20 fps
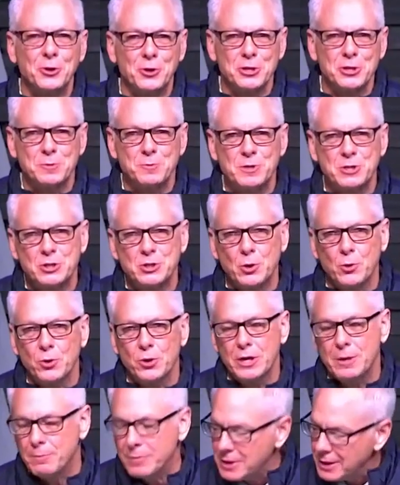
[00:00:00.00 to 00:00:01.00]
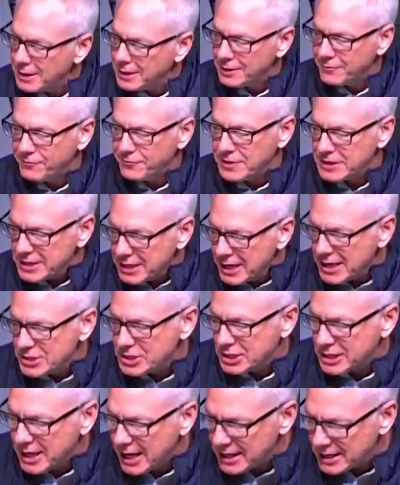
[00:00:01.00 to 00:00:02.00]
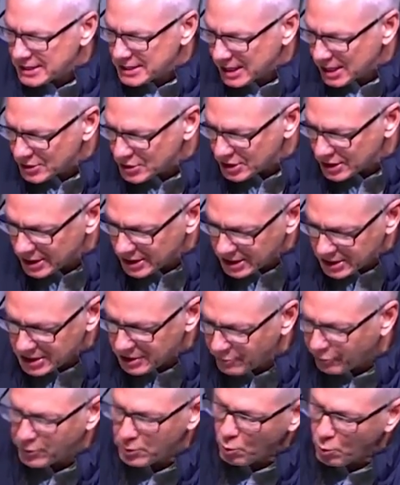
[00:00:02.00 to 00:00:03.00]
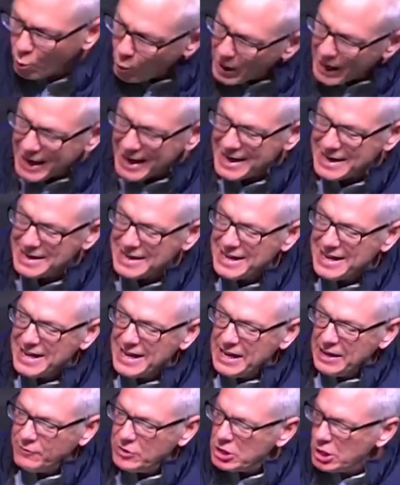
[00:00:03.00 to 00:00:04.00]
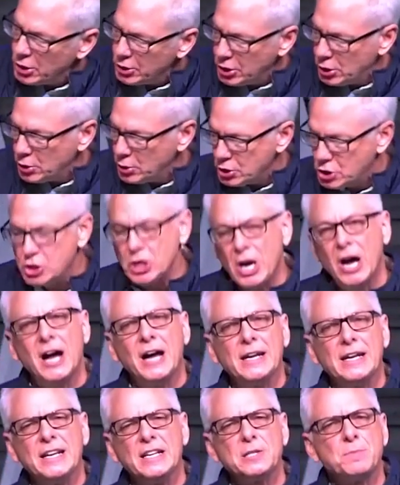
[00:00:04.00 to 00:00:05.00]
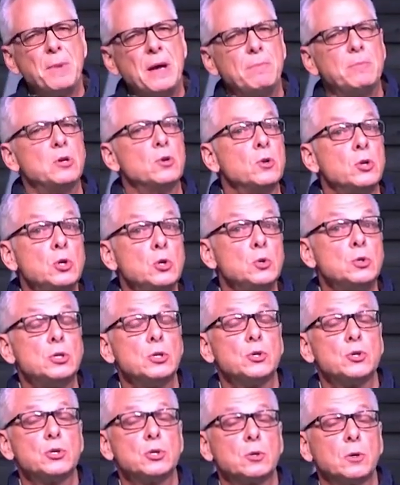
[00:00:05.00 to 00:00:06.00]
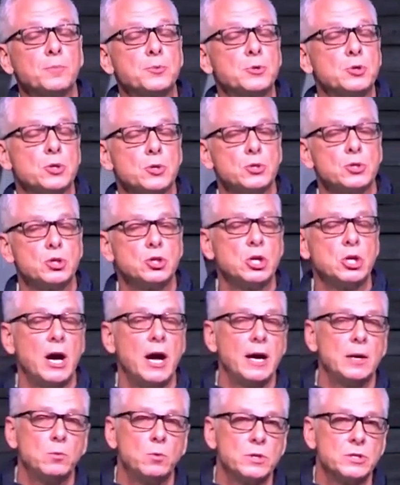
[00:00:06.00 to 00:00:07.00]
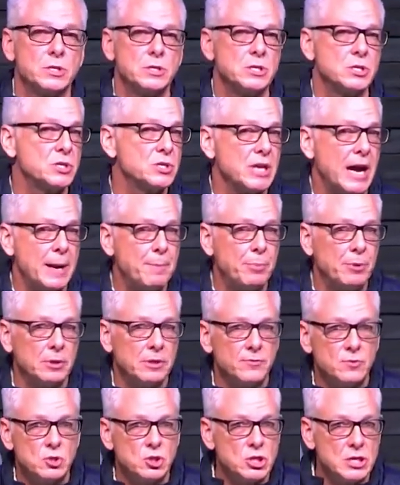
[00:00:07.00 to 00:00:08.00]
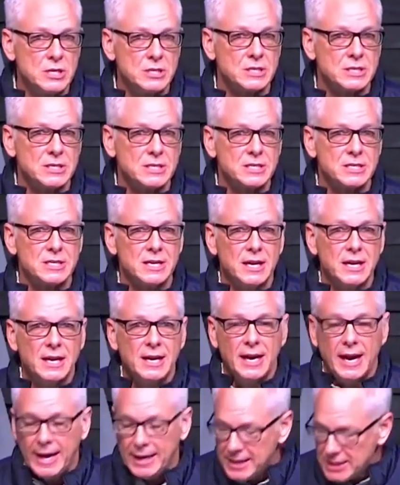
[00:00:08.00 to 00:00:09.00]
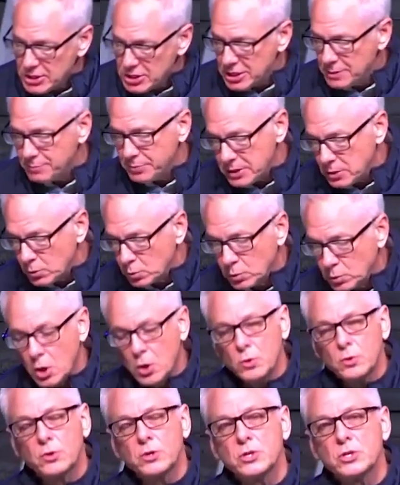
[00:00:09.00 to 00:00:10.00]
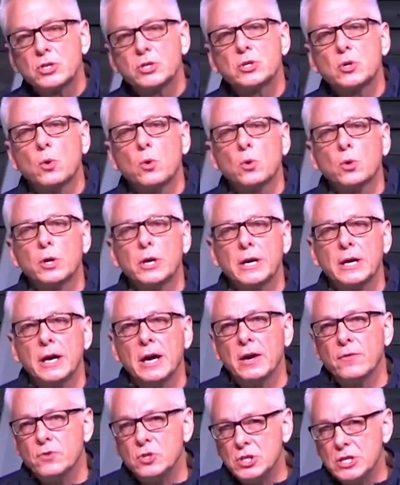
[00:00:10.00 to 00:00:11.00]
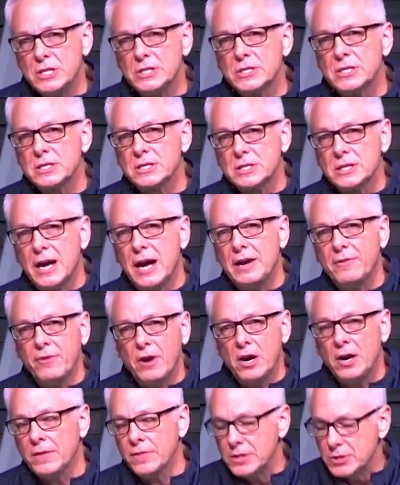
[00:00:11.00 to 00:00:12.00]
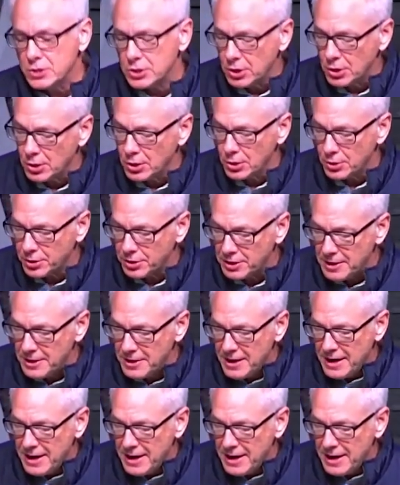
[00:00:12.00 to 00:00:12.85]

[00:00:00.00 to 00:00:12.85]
Christmas story, and if he does, he kind of tells it in a different way. If you don't know who John is, maybe you're new to the Scriptures, John was a disciple of Jesus. And he simply wrote the story of Jesus' life on this earth.